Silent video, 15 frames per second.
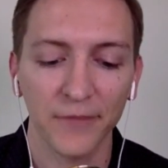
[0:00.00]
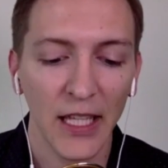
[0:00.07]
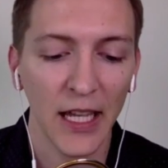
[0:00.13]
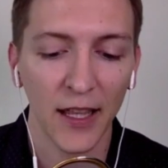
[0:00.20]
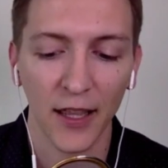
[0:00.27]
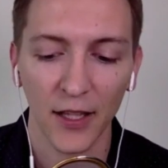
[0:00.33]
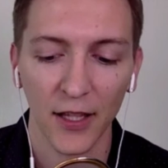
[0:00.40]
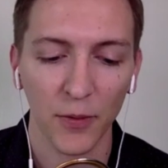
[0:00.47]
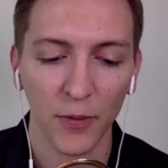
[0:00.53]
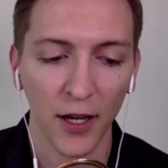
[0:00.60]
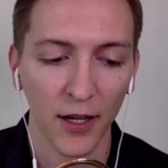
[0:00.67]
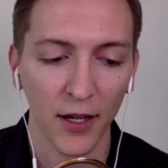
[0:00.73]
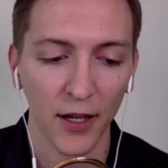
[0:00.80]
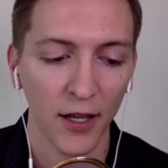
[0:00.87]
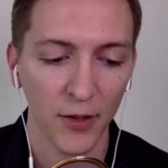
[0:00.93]
yeah, that's what
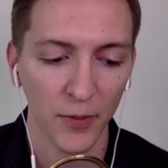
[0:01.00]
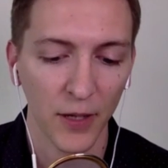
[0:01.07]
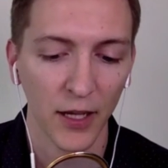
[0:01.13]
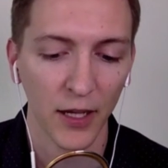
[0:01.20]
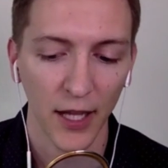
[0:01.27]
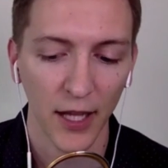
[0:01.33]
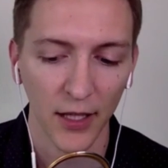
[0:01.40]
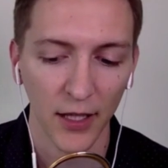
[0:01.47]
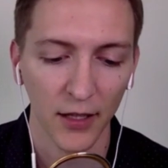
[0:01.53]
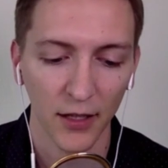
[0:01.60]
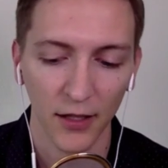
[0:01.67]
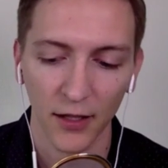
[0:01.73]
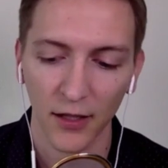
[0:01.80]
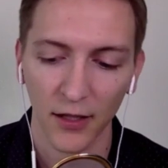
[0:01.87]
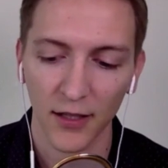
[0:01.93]
I like.
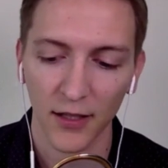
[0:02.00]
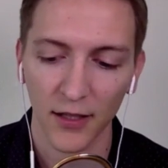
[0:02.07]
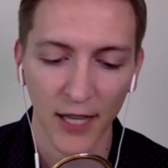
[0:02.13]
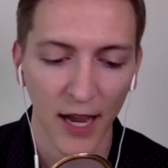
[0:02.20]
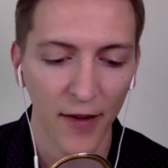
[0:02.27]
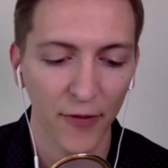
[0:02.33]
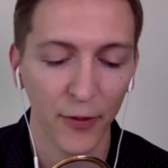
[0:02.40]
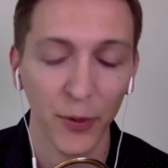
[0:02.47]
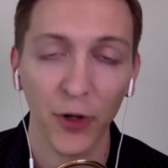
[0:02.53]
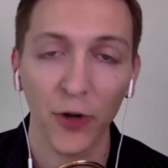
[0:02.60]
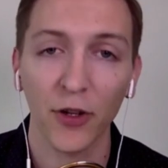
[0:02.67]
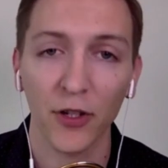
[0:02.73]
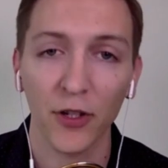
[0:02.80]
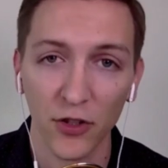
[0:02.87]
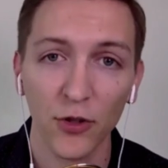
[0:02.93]
Aside from
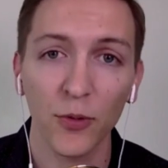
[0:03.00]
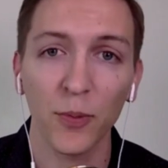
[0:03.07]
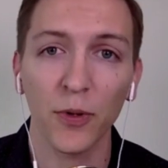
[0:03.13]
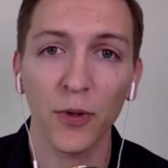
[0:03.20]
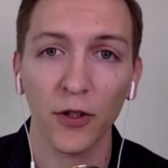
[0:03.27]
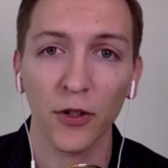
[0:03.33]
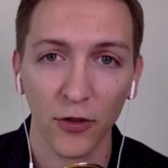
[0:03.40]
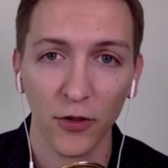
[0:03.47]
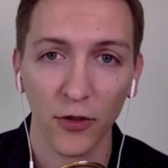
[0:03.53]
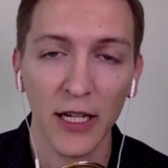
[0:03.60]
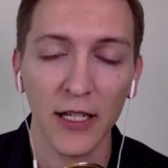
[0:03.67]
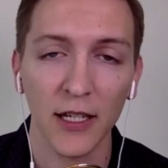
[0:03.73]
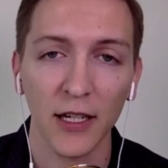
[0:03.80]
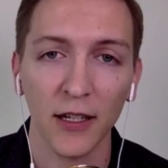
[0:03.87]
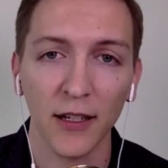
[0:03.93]
going super
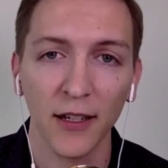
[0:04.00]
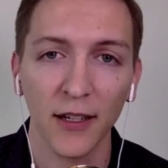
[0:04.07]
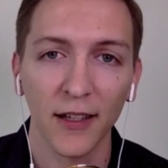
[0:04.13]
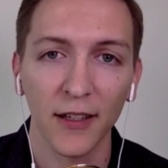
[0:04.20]
crazy,